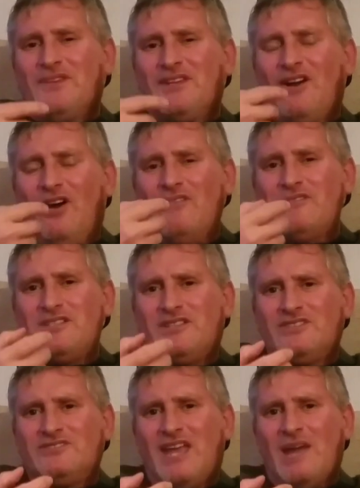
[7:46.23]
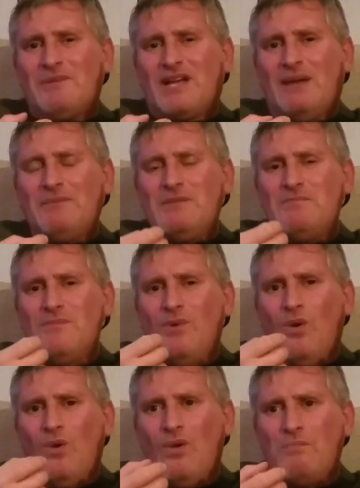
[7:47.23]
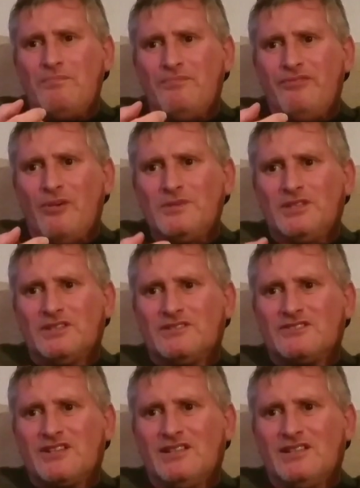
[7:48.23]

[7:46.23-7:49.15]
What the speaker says: but the orange is now becoming more prominent,